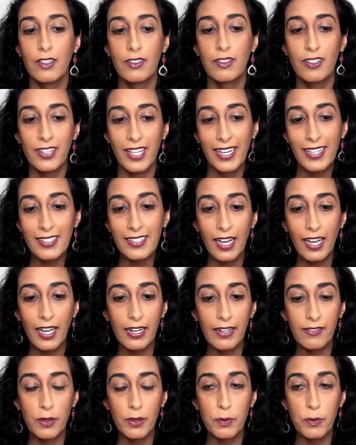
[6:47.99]
So that's
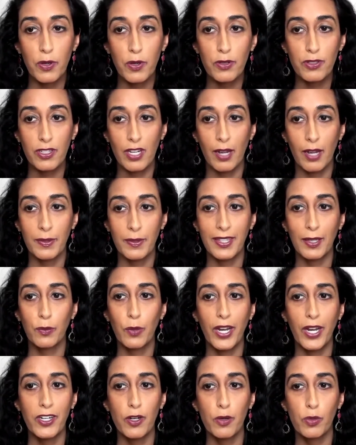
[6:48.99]
kind of the most common thing.
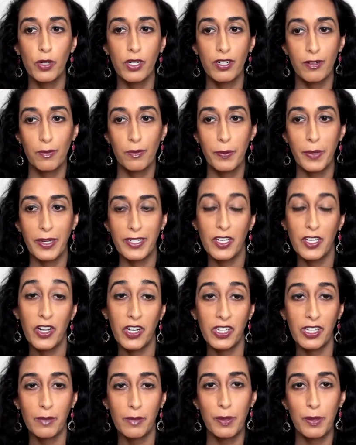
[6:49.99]
I know we might
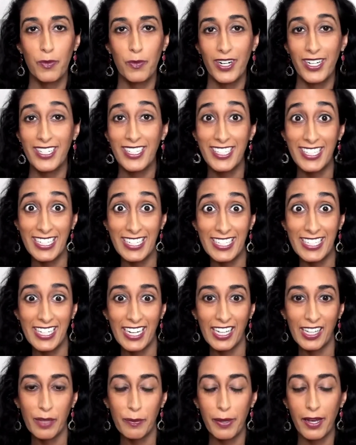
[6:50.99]
talk a little bit more in
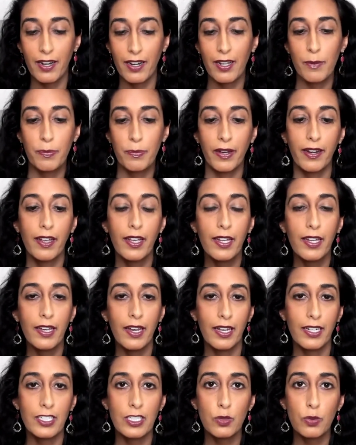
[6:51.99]
detail about it, but
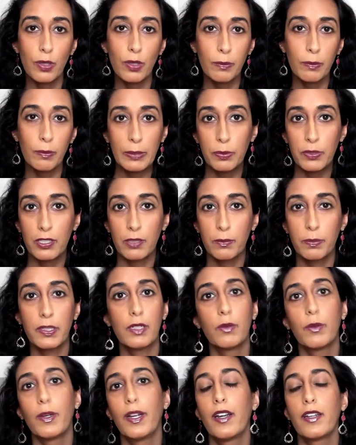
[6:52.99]
I just want people to be
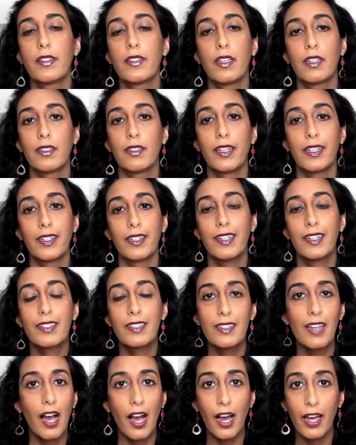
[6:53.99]
aware that like it's
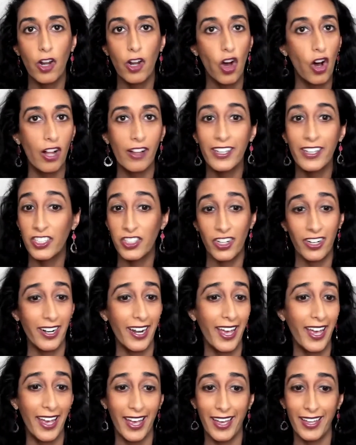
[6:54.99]
not all in your
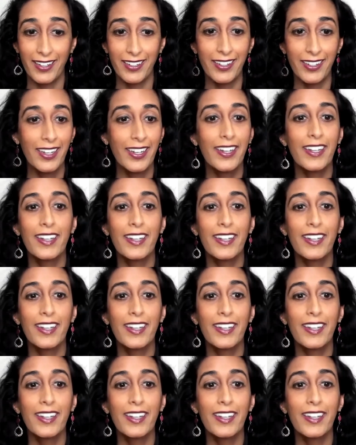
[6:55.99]
head.